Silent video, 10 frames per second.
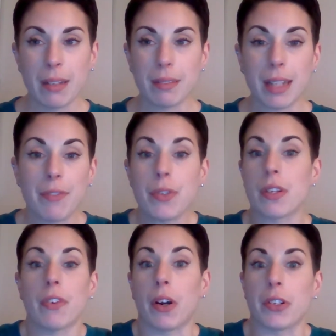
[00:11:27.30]
levels
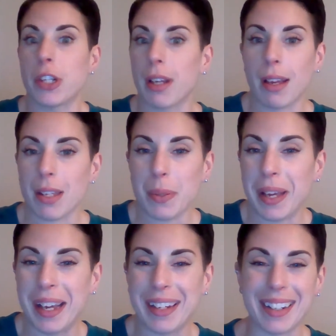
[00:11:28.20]
of arching, I guess we
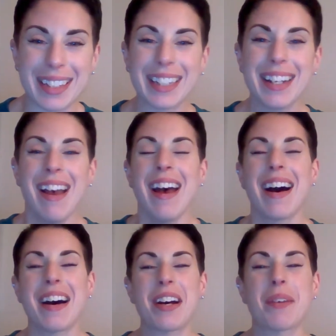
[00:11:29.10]
could call it.
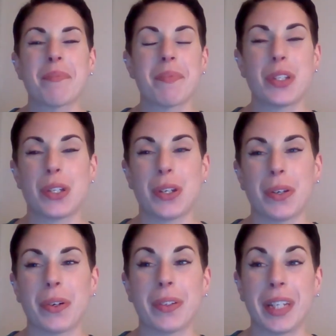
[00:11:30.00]

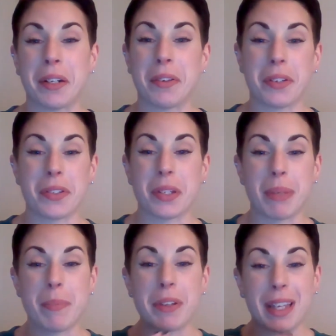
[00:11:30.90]
There's some
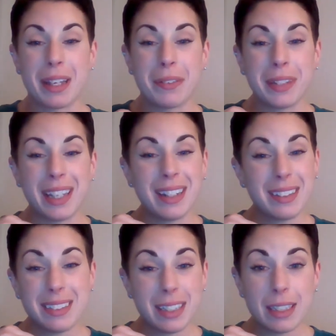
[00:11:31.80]
people that can only get a
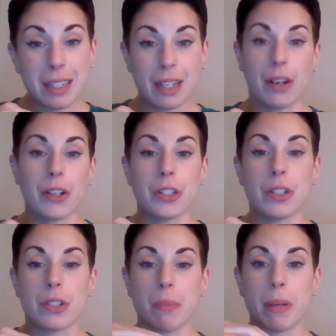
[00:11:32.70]
little teeny tiny arch, and
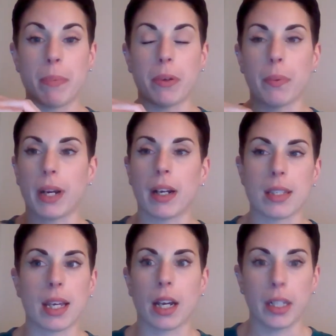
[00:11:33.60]
there's some people where it's
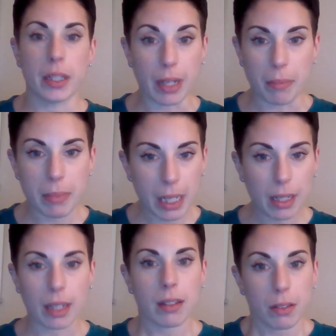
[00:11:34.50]
like, are you Gumby?
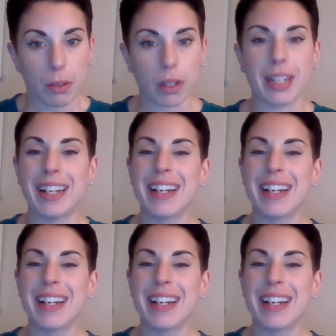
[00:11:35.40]
Like, good Lord.